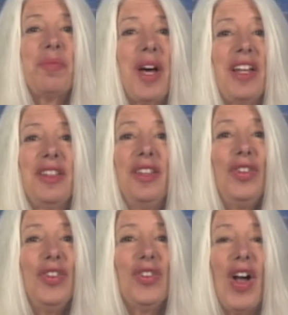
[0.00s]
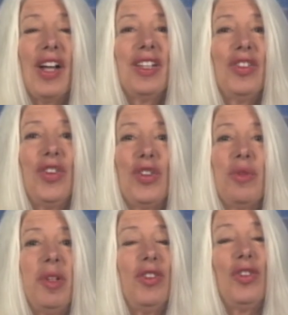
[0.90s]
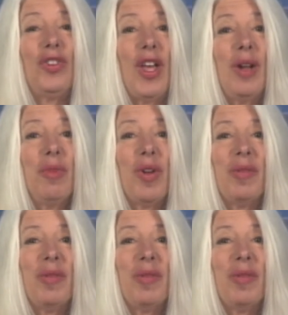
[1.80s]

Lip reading: But this is not considered to be sustainable